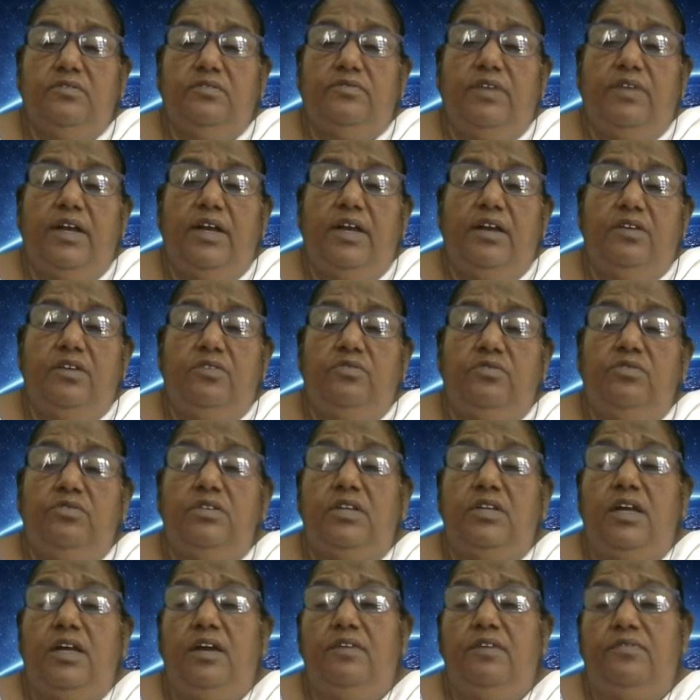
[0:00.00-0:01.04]
Why I
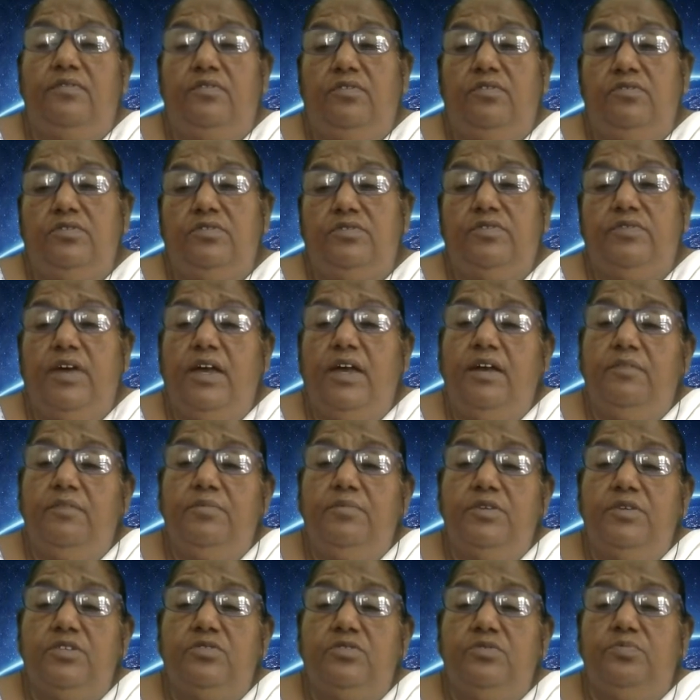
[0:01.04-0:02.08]
don't have clothes? Why
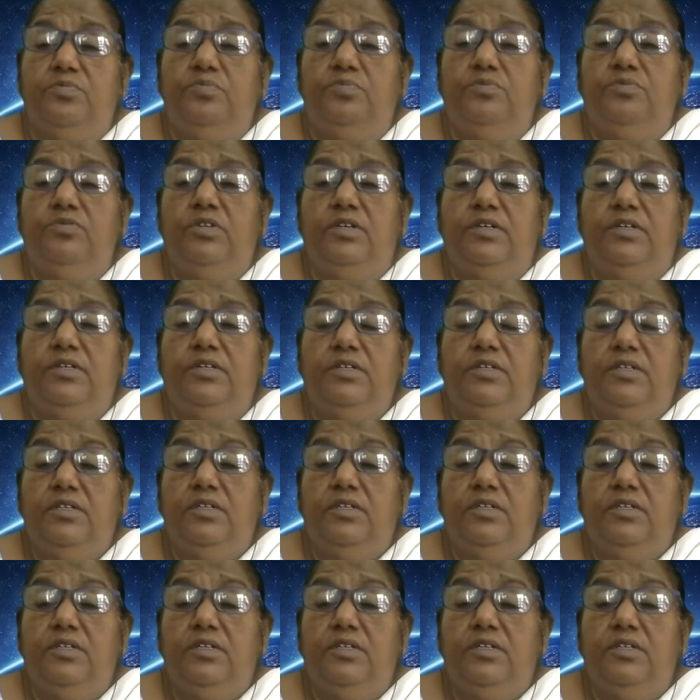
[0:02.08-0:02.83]
am I so poor?